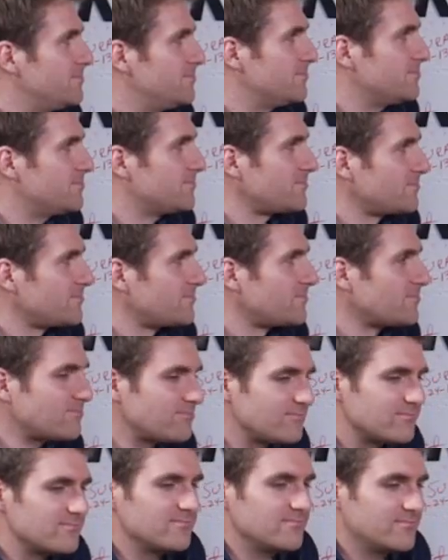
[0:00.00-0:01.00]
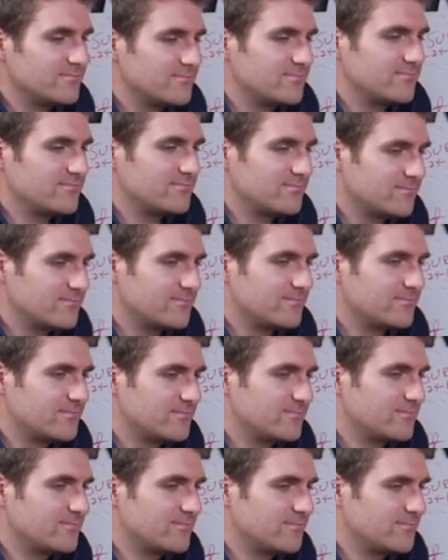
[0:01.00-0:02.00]

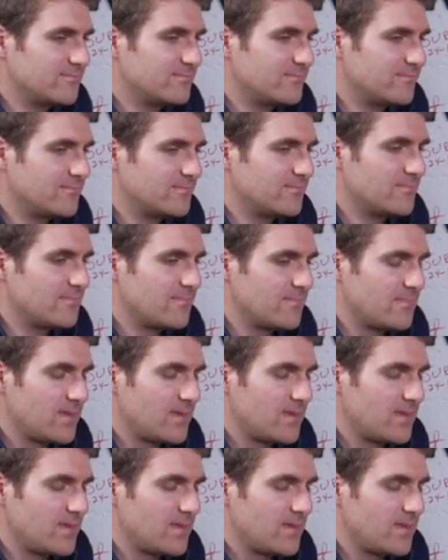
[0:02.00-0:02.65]
The person shown says nothing.